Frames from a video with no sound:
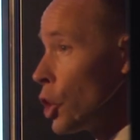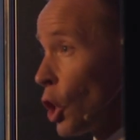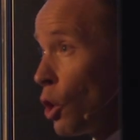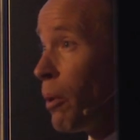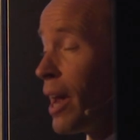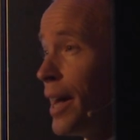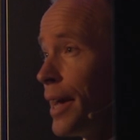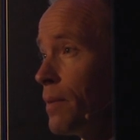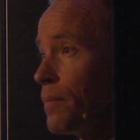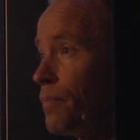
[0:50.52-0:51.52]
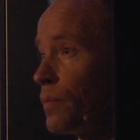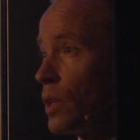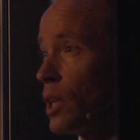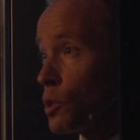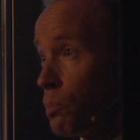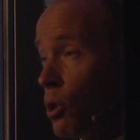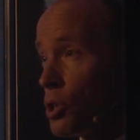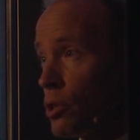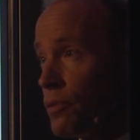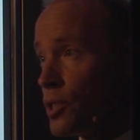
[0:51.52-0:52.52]
Globaleye is
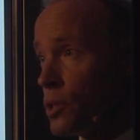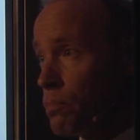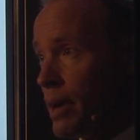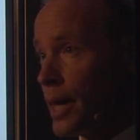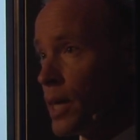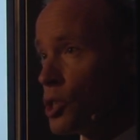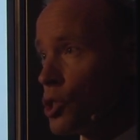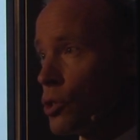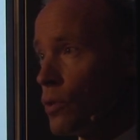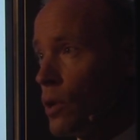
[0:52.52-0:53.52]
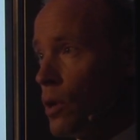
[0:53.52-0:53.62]
part of this package,